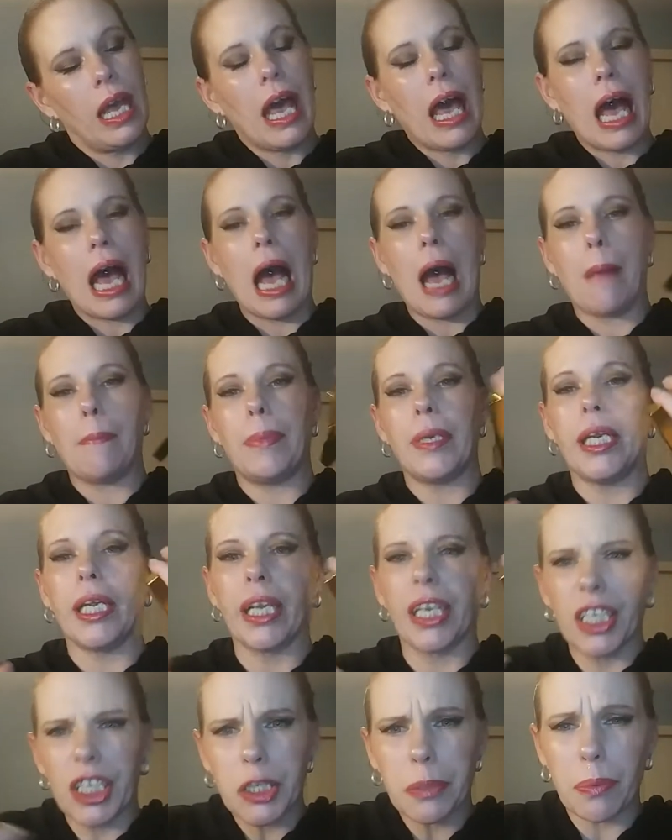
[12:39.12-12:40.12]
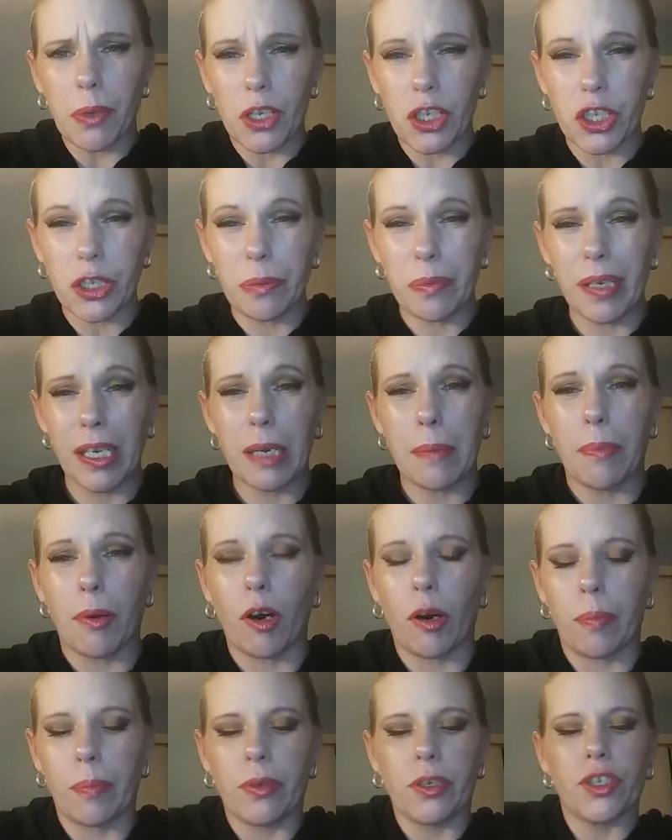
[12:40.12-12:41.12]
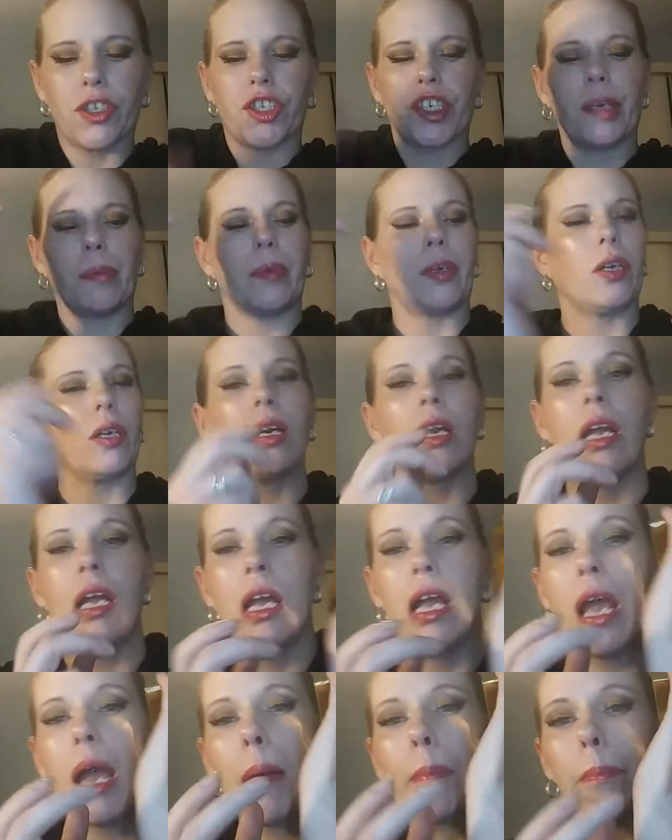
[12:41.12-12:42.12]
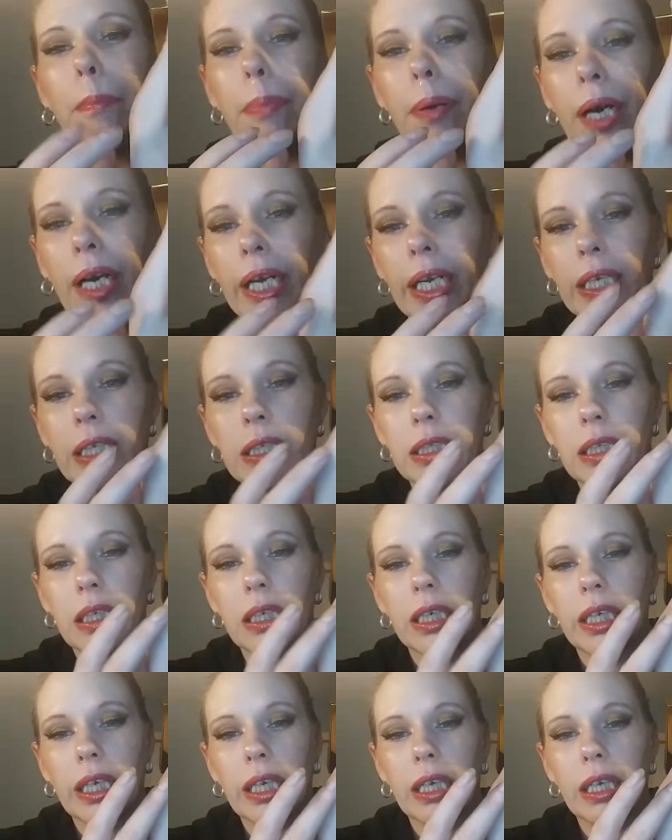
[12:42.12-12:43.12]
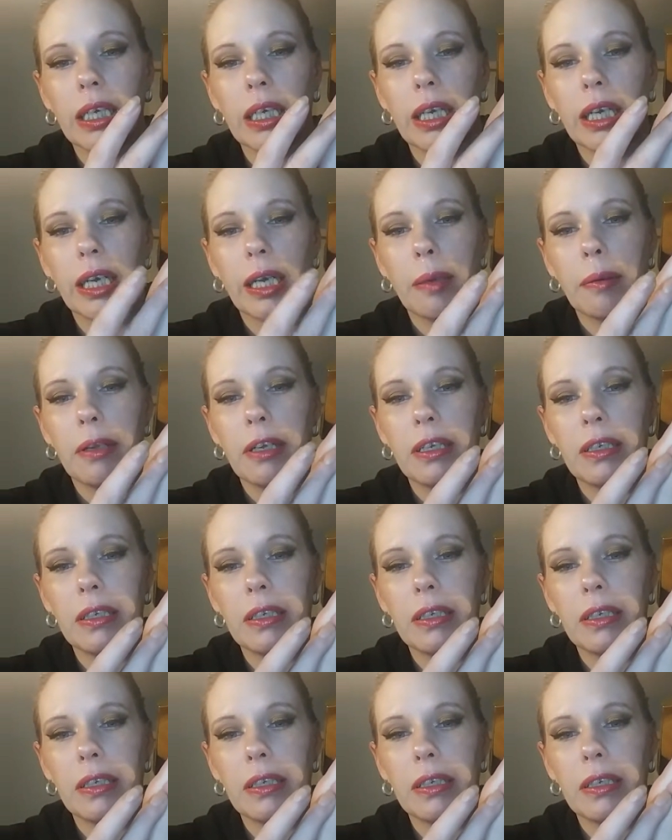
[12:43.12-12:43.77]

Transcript: Happening. It's supposed to be a purple shimmer, but it